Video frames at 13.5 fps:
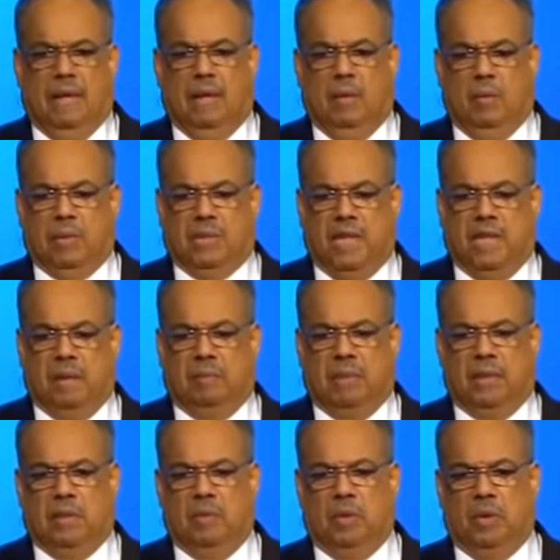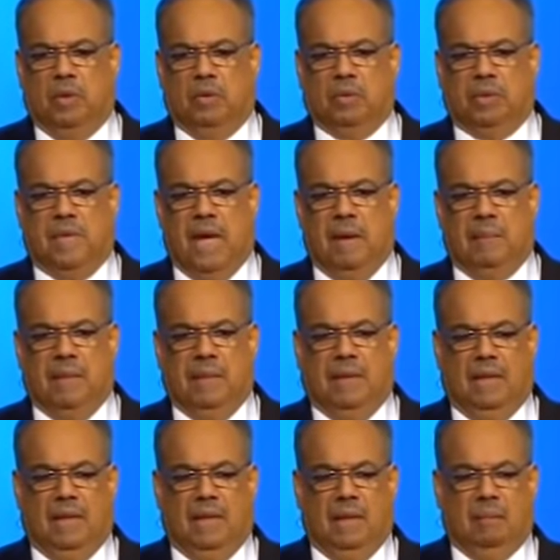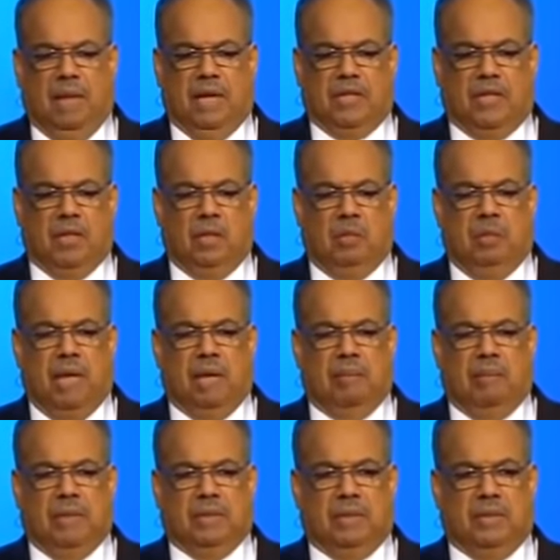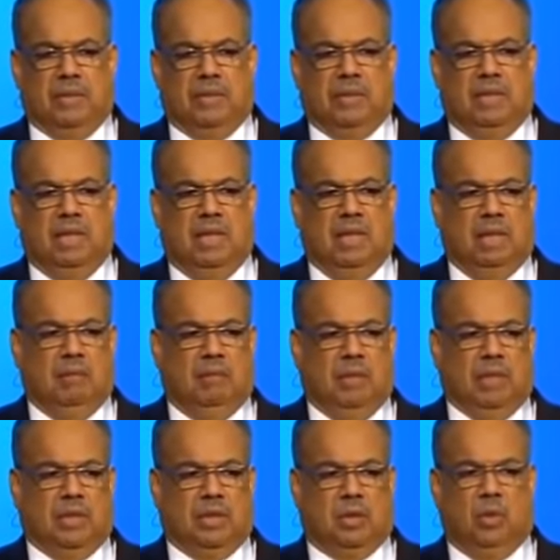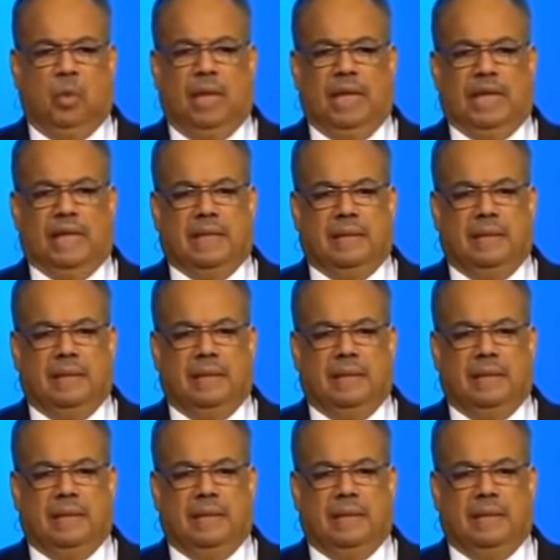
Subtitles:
I wish I could bring you one of those happy, pat you on the back messages, but it's too late.